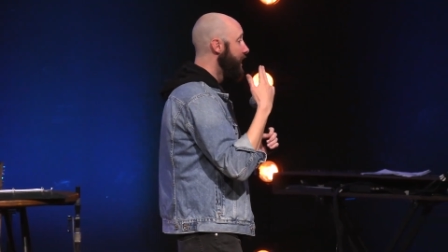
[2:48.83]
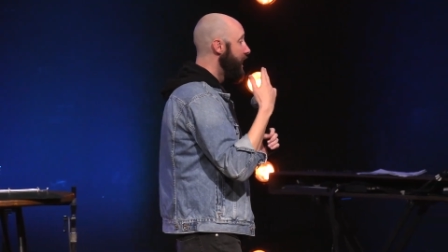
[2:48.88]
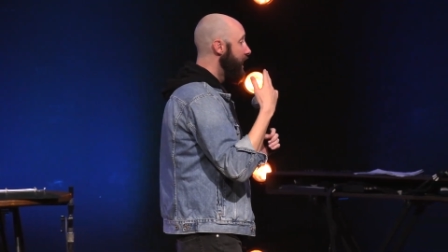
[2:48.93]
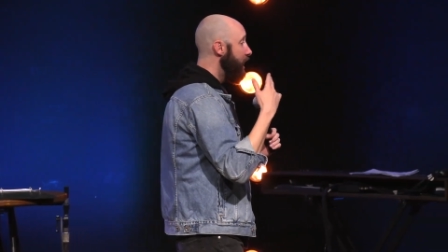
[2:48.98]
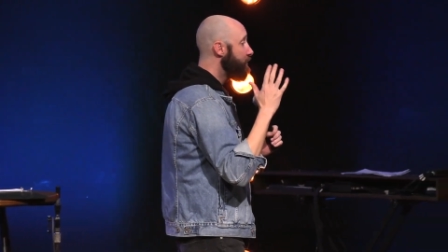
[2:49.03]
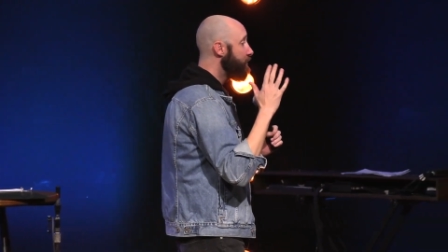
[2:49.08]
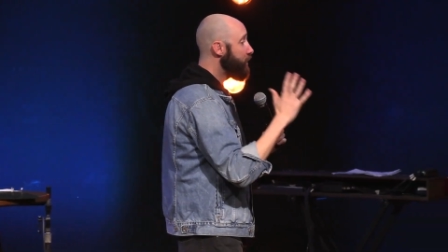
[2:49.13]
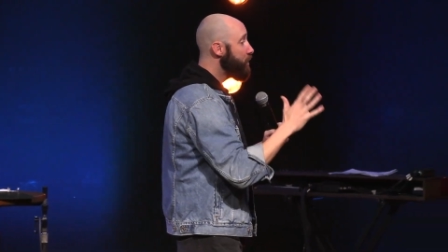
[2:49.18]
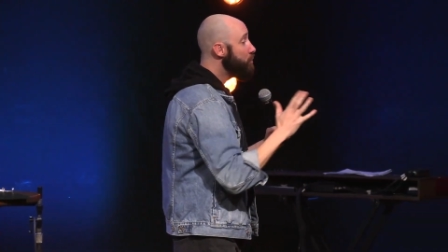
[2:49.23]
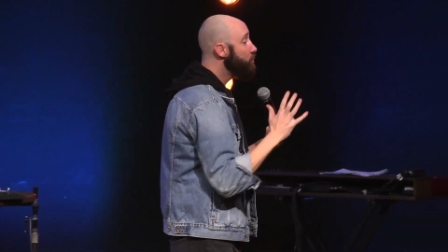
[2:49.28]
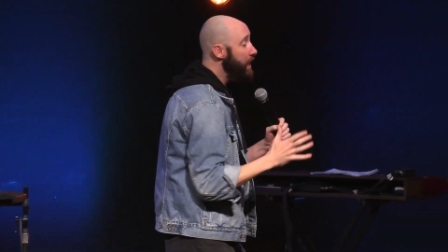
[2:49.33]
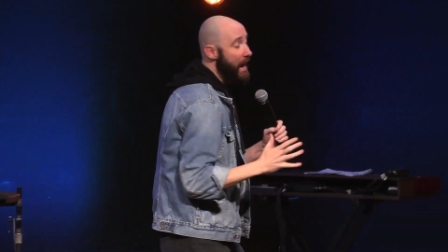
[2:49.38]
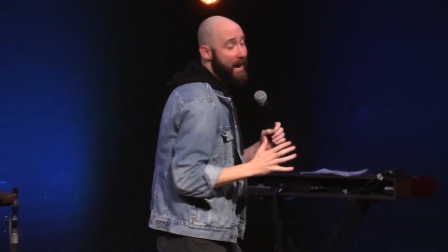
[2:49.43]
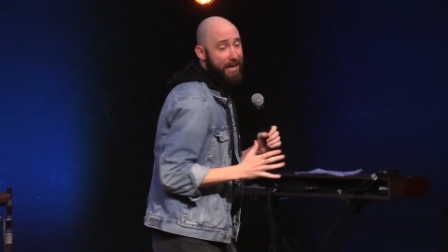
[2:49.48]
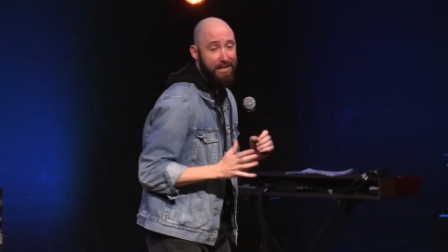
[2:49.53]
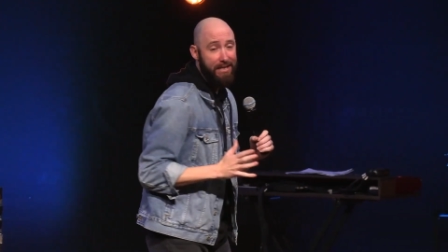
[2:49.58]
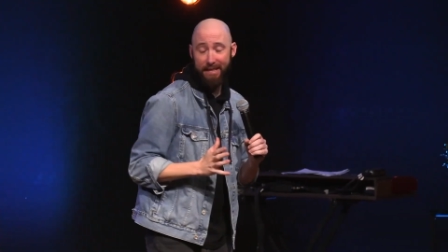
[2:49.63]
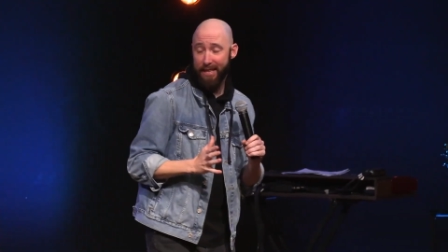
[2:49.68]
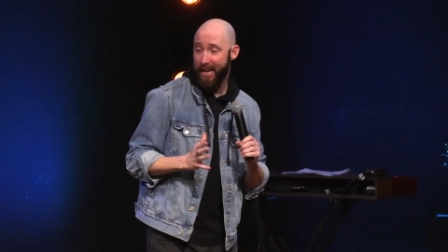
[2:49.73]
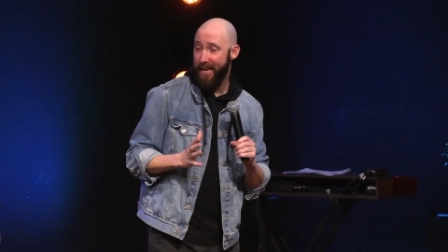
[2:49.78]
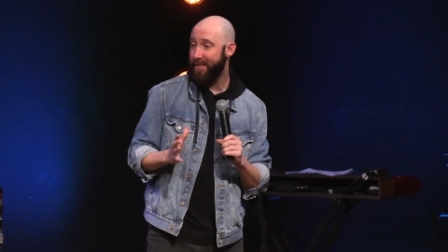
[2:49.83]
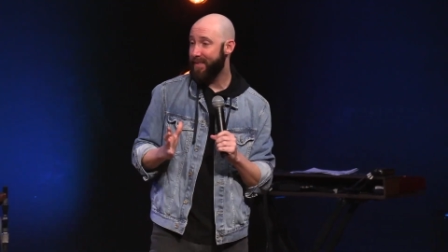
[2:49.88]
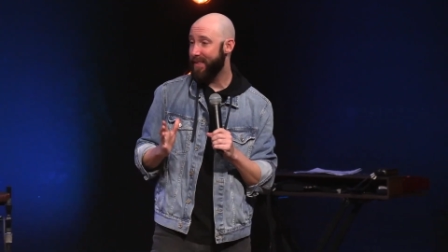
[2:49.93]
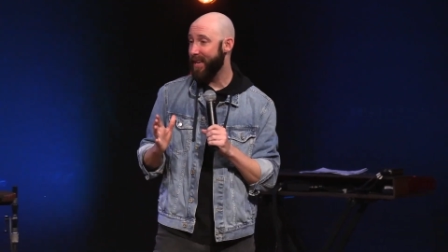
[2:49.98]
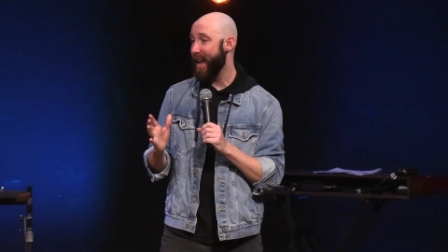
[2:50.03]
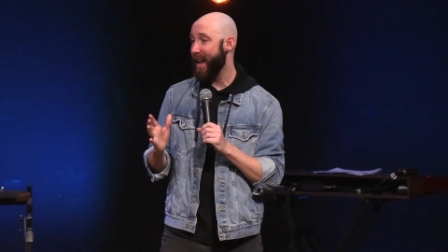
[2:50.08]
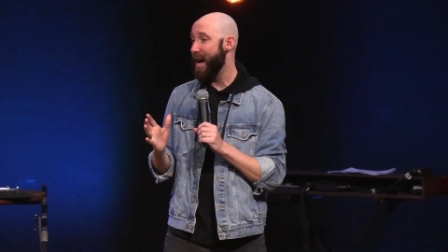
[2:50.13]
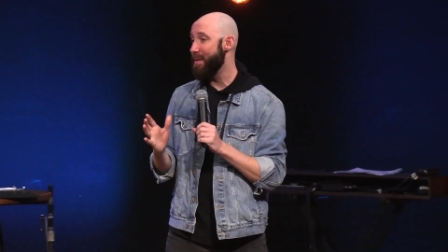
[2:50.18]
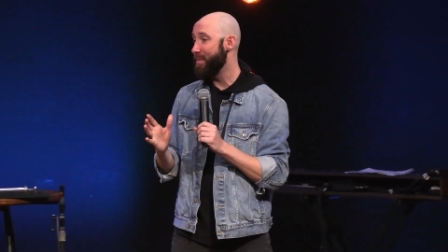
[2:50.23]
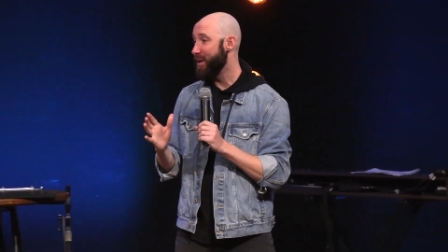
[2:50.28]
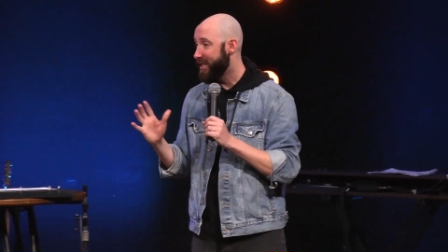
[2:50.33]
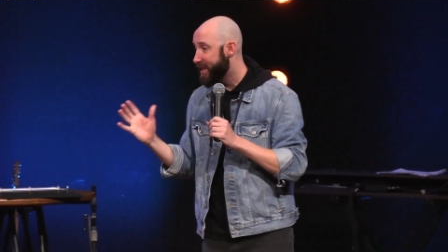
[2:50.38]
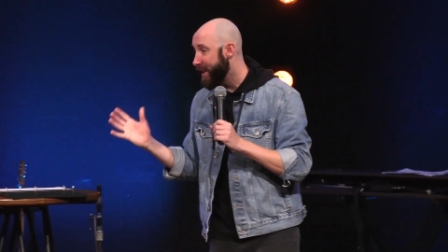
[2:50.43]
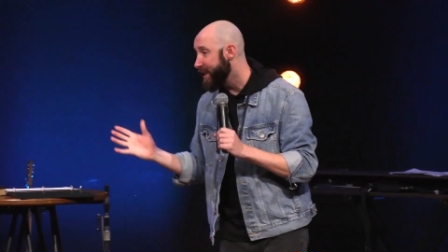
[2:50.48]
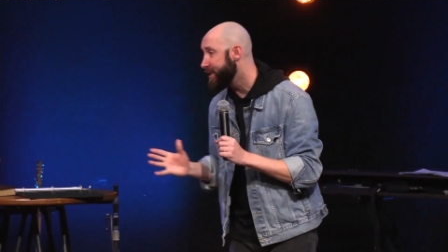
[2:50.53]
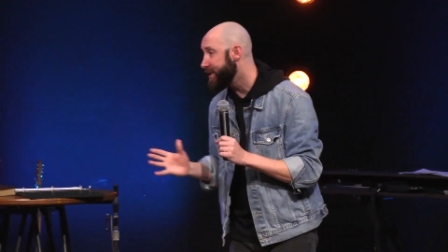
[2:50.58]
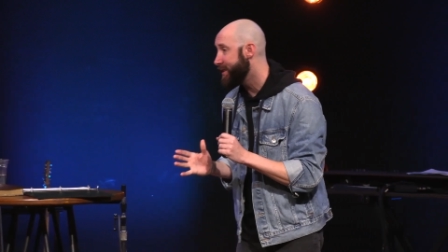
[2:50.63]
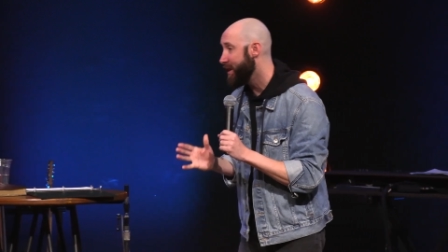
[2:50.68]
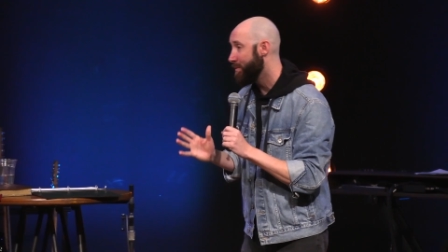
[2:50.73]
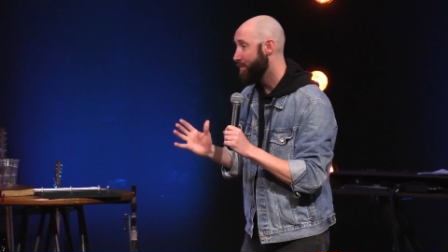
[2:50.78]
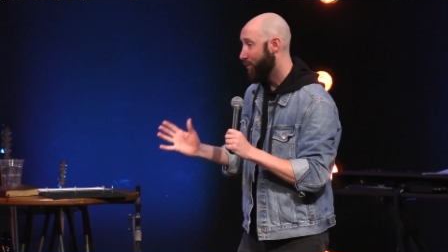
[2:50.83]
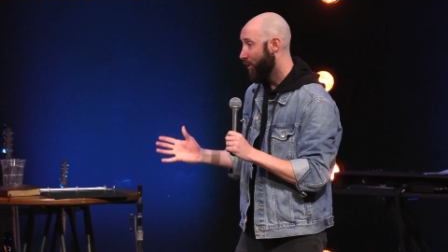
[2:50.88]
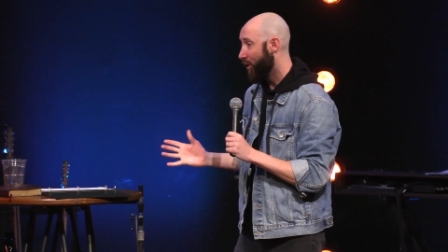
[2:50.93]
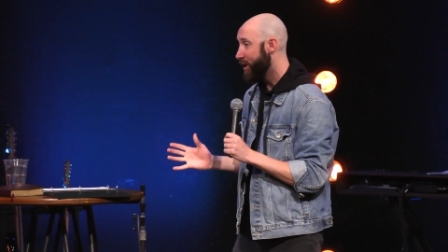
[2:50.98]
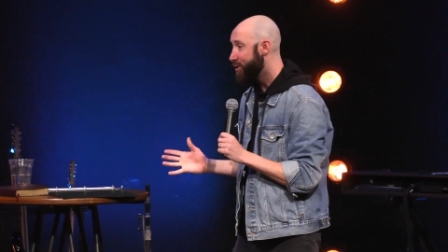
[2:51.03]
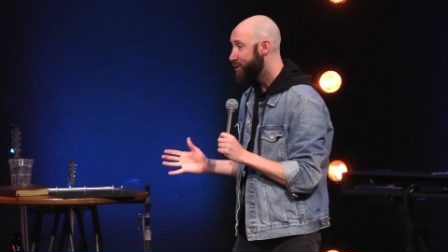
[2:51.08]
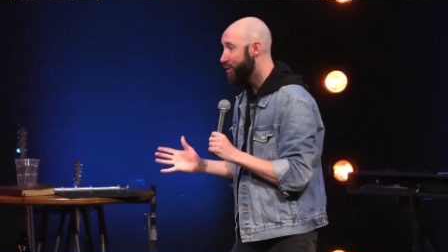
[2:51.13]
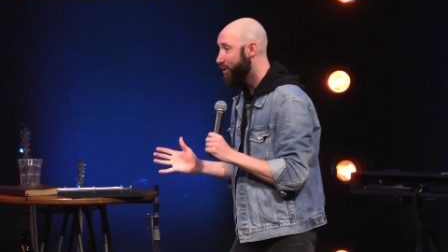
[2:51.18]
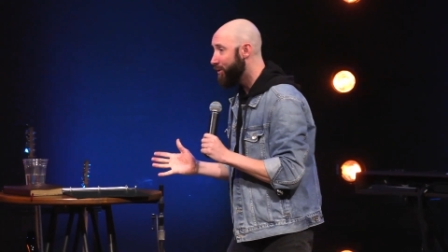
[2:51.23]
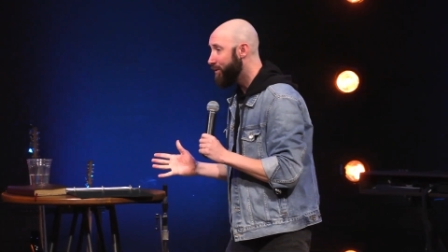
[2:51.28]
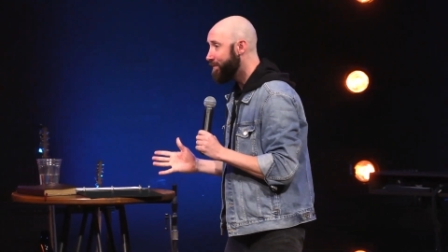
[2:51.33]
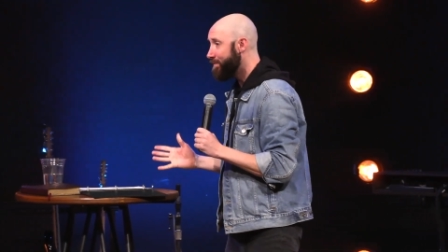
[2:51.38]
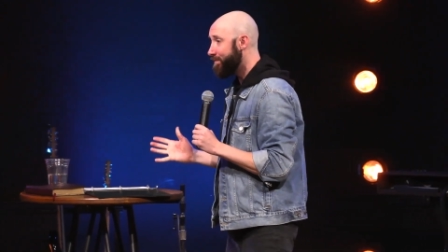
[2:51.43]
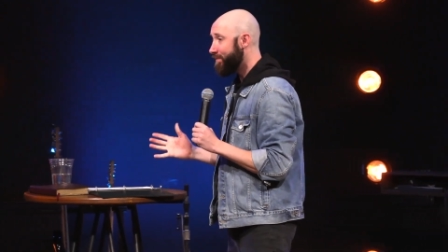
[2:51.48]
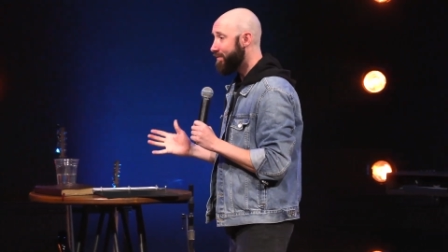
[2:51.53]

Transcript: If you guys think that I'm a decent preacher,